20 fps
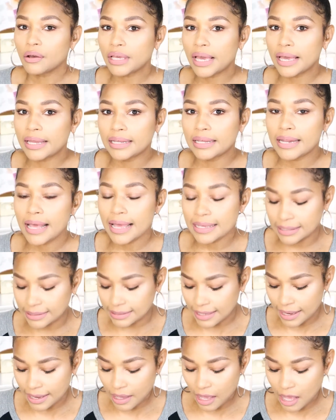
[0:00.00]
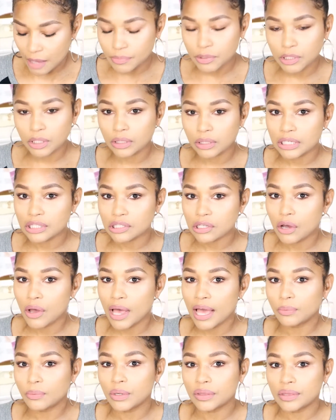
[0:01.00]
Okay, it has set up. So let's go
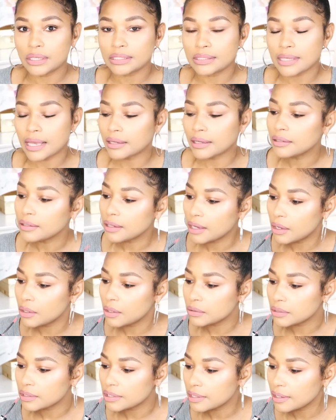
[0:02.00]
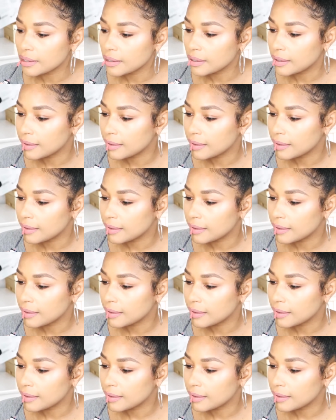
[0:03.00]
ahead with the second coat.